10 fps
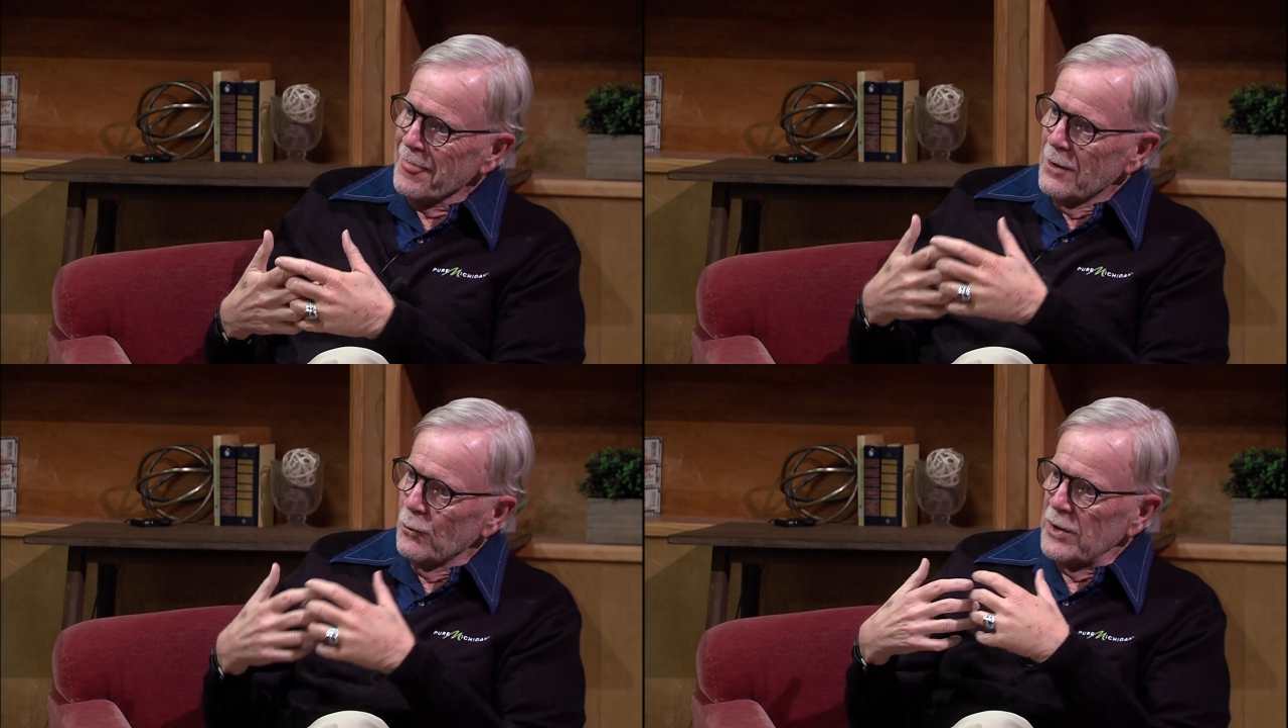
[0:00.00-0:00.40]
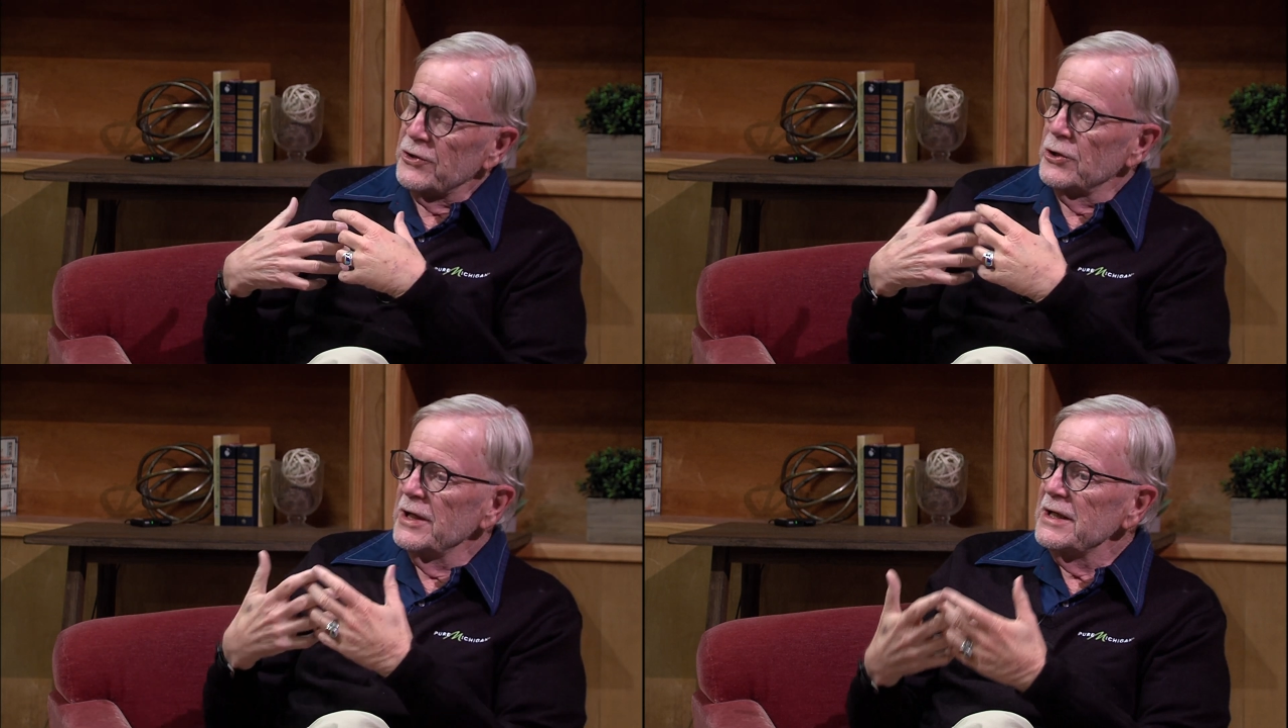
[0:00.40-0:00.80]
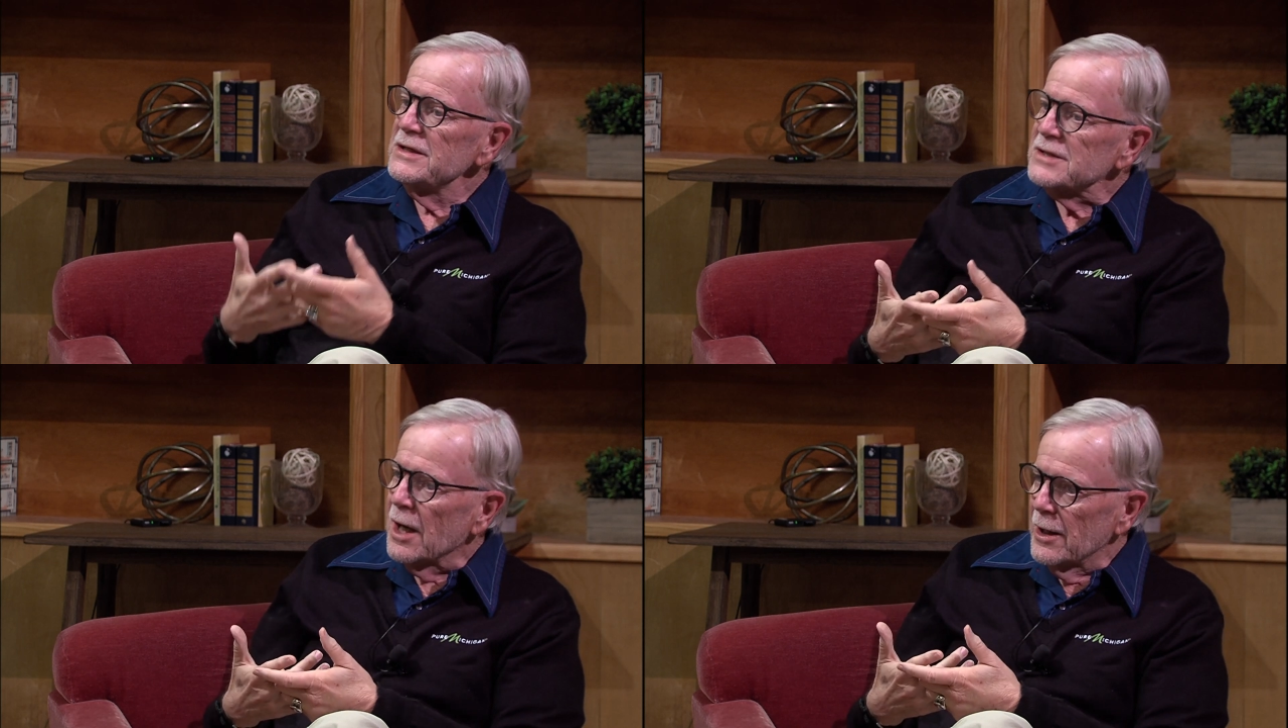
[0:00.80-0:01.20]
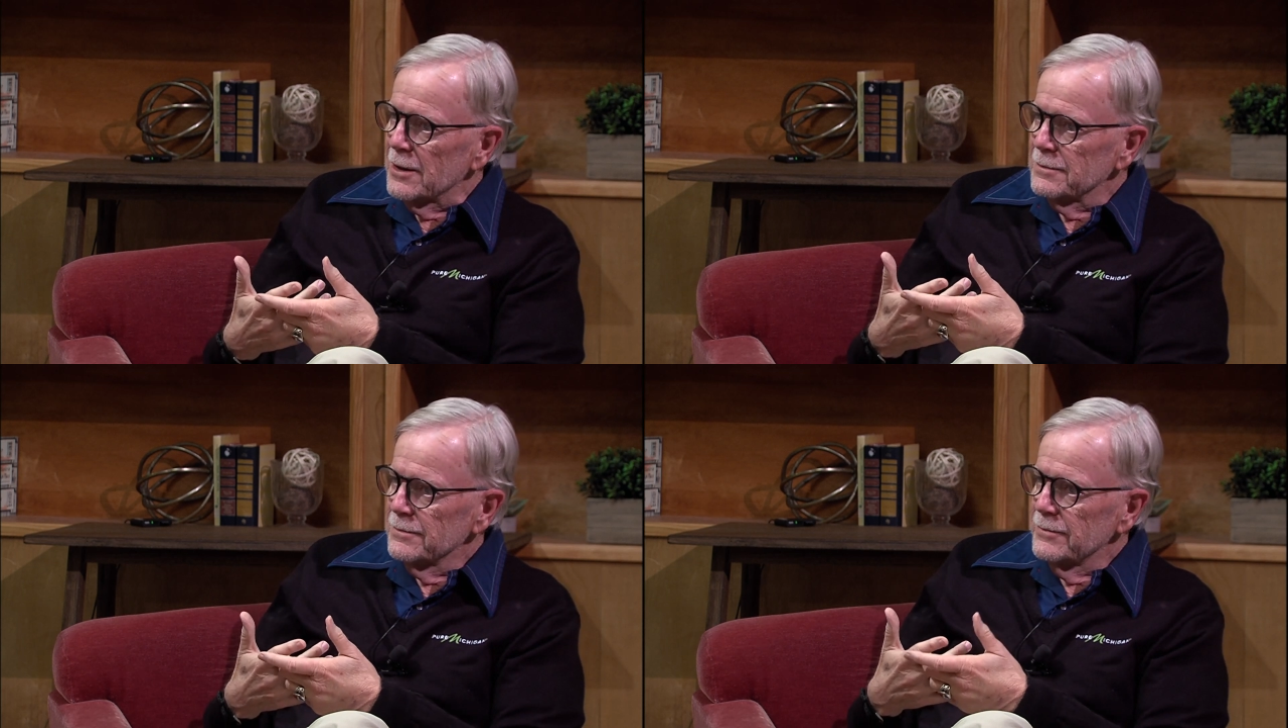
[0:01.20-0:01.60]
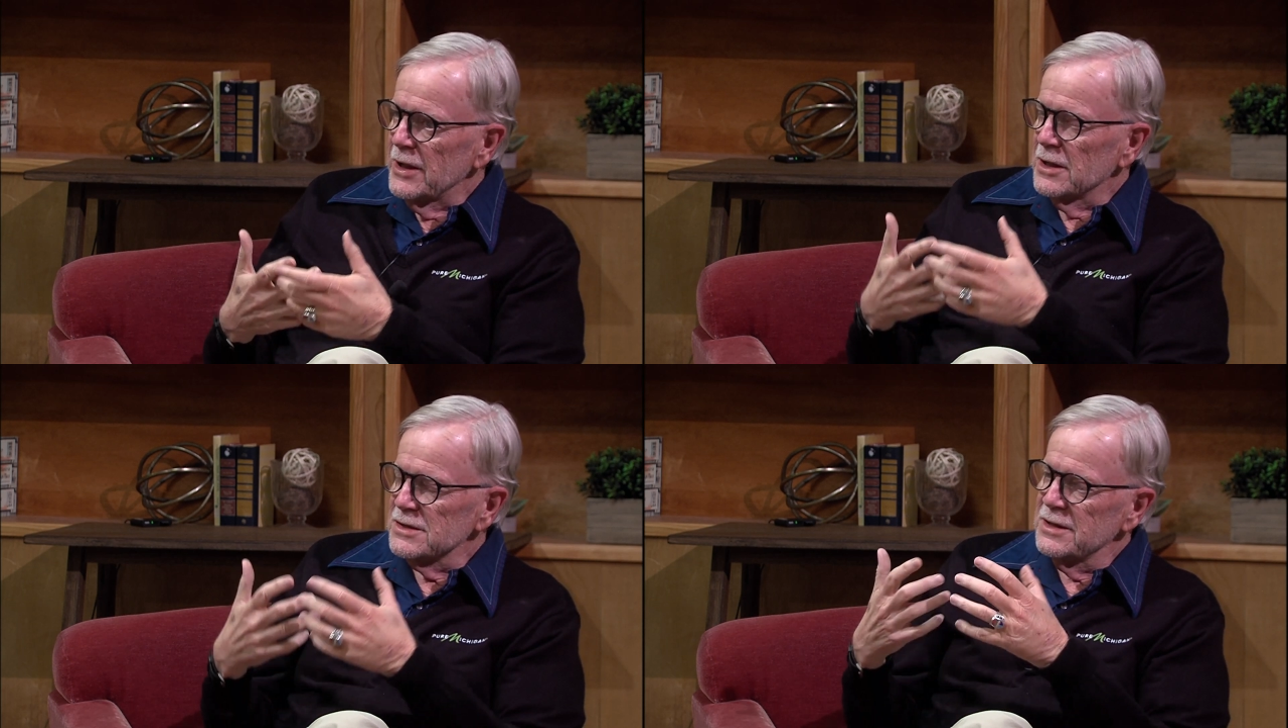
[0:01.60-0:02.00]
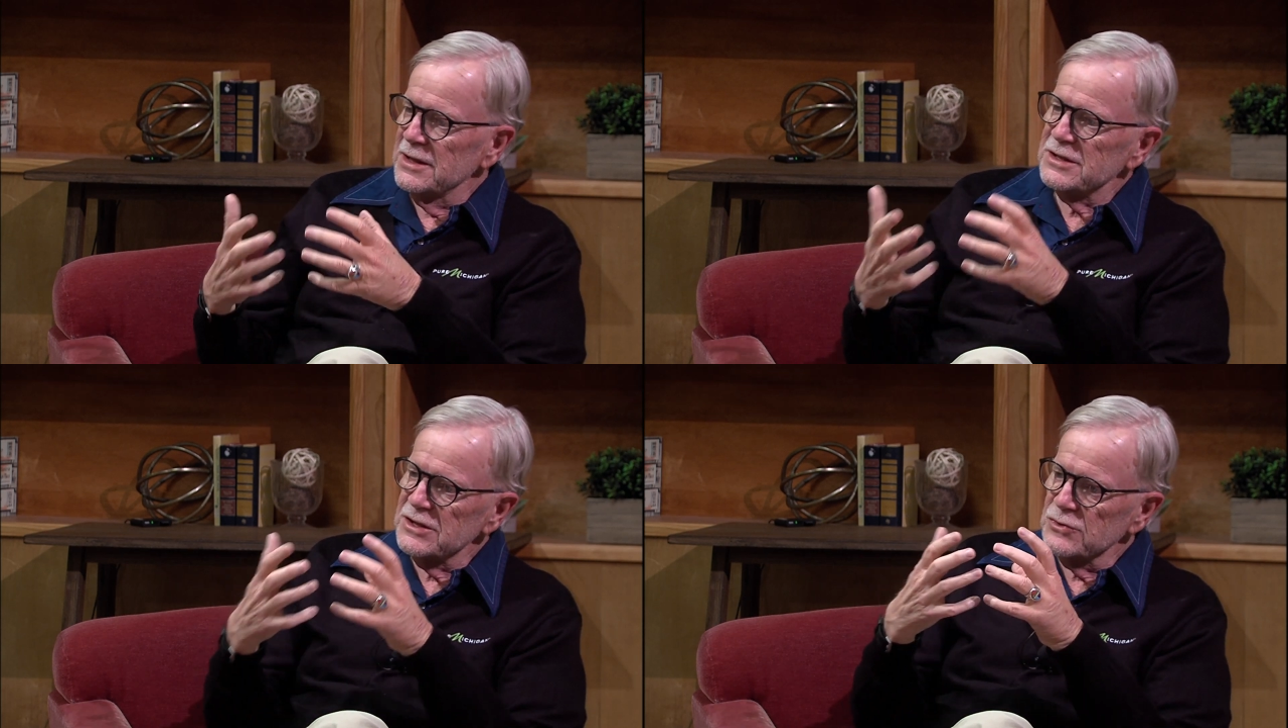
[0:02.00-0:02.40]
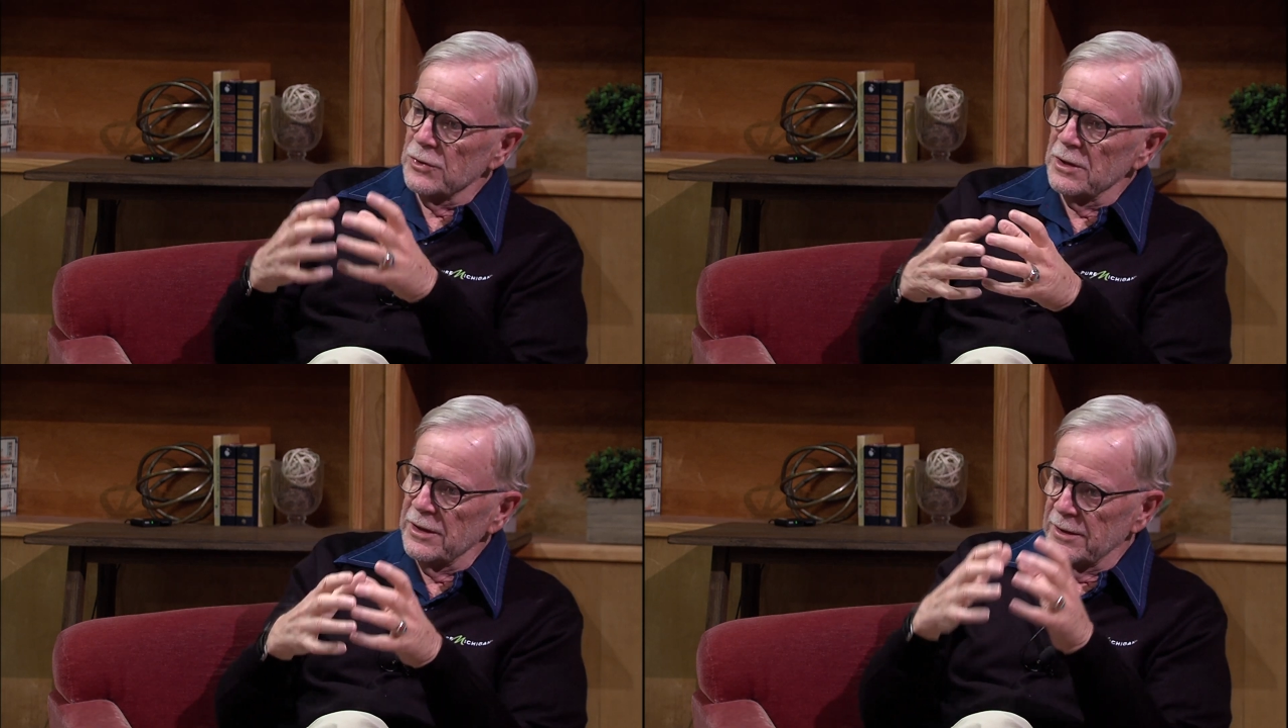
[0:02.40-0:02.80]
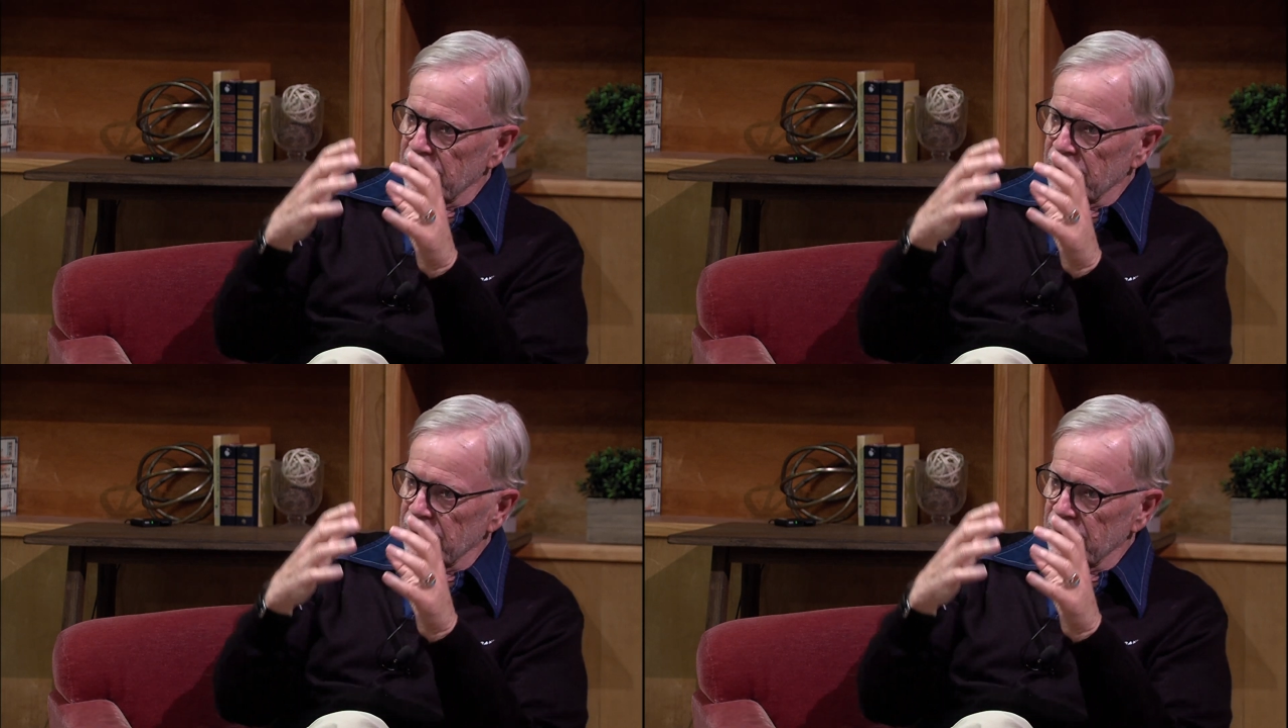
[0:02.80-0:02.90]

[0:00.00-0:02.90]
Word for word: what their needs are because this is really the